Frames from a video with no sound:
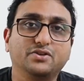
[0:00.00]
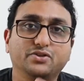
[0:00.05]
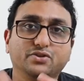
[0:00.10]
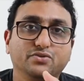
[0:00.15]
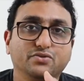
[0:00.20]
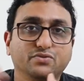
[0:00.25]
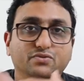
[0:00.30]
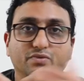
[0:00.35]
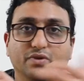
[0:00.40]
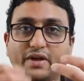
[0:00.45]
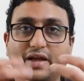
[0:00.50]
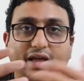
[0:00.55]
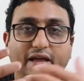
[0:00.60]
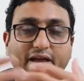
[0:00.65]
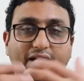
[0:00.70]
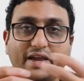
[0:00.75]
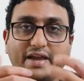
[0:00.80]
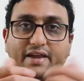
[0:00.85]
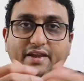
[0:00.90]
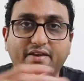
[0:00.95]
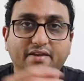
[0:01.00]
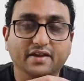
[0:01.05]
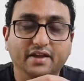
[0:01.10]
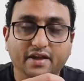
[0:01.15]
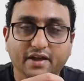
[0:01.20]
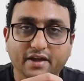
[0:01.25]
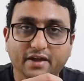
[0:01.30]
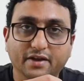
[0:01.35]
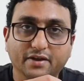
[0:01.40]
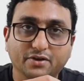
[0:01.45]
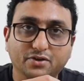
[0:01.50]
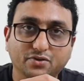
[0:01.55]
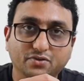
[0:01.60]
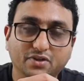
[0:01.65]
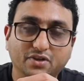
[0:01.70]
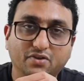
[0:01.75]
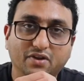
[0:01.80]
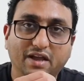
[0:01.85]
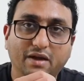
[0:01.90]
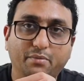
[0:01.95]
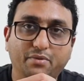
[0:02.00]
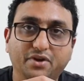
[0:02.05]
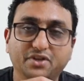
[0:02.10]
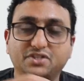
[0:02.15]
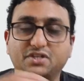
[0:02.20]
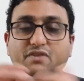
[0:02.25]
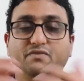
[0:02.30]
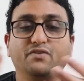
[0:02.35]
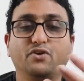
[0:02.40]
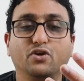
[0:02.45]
to do the collaboration.